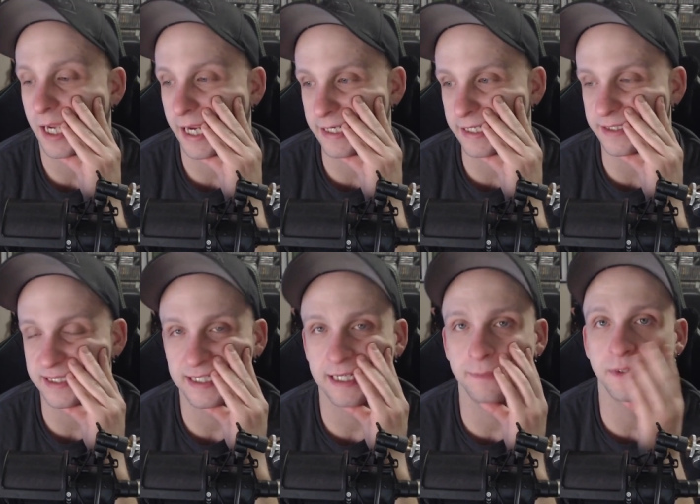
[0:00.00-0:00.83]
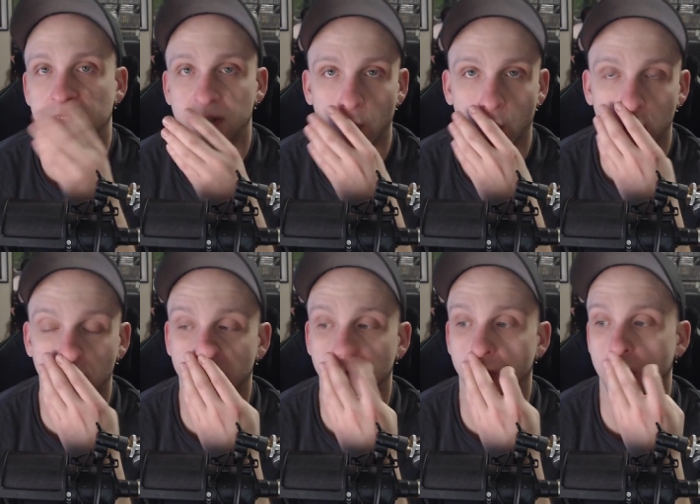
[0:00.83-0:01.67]
I did the same thing in the oil
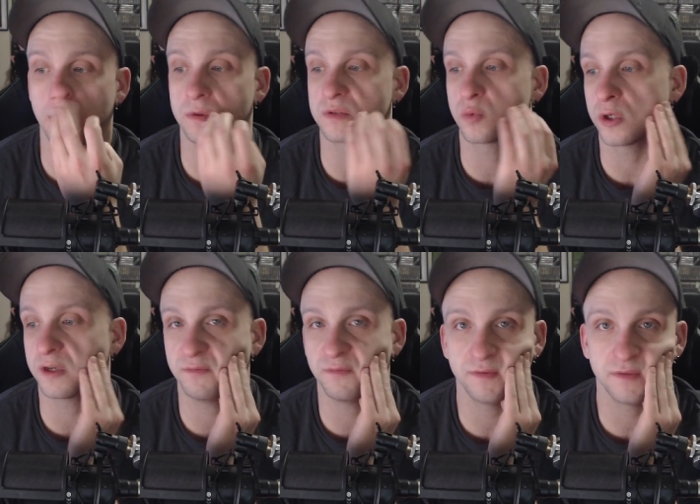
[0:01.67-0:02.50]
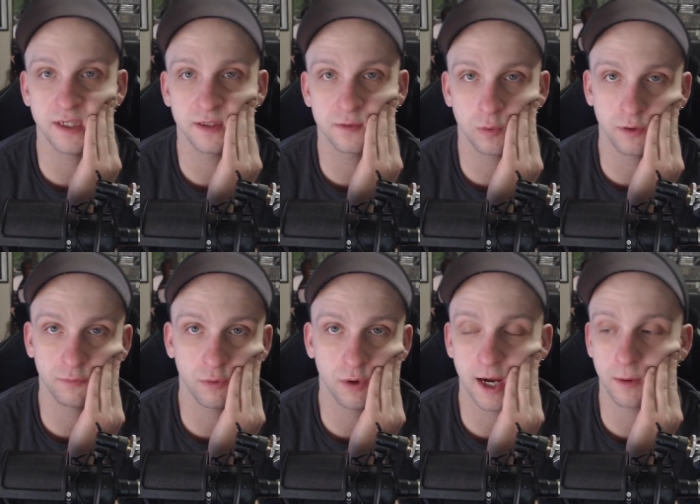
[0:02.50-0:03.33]
field when I was working 15 to
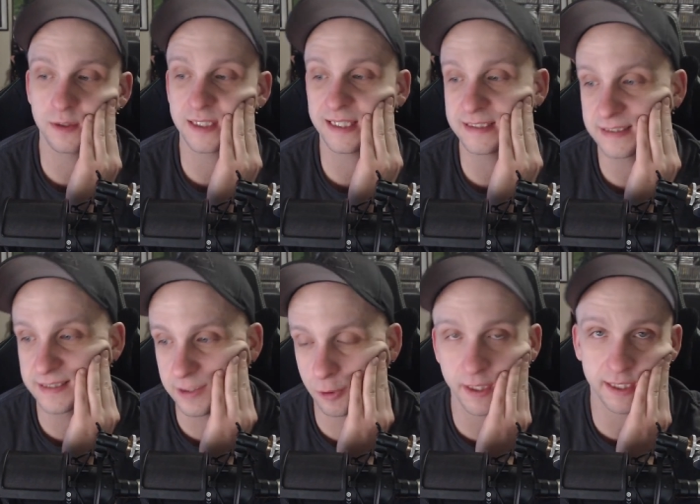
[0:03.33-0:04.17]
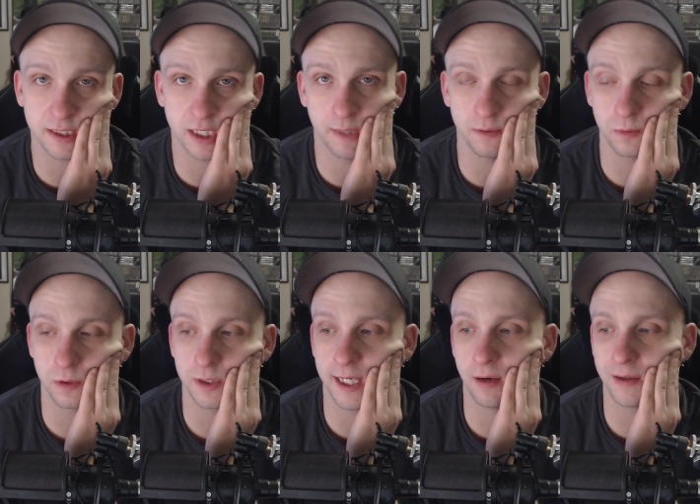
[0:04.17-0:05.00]
24 hours. I still made time to
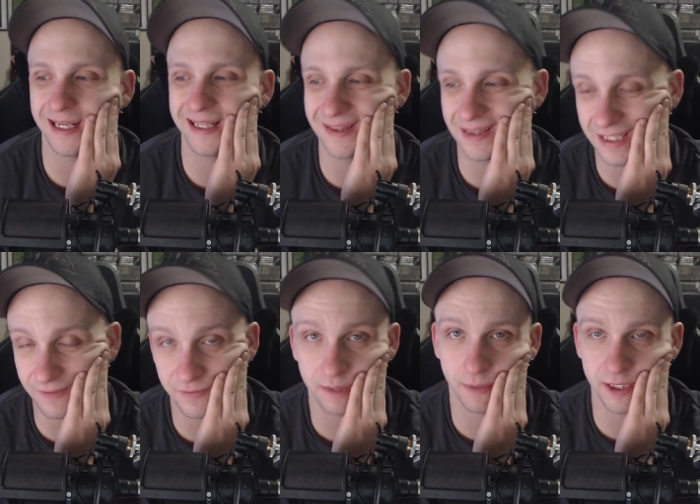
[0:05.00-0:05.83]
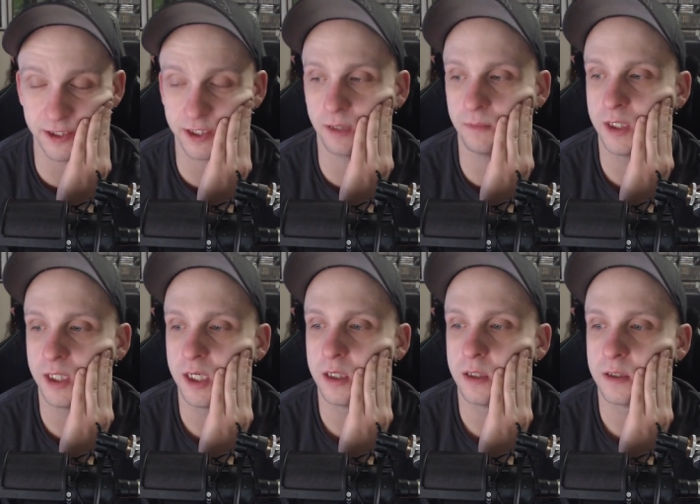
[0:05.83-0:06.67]
work out and I lived at my job.
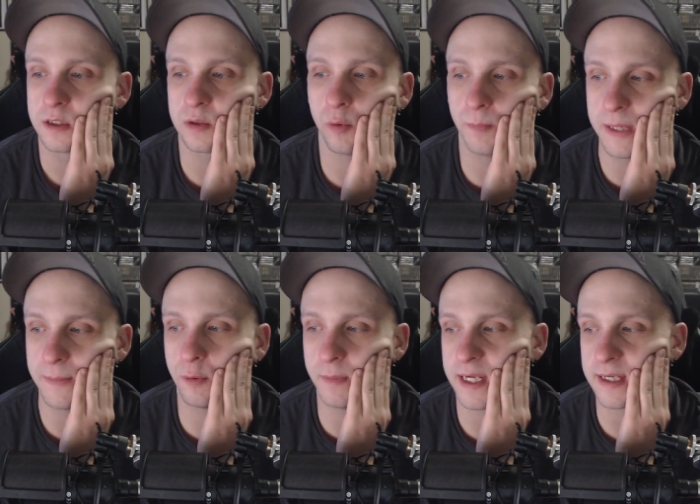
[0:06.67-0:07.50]
So when people make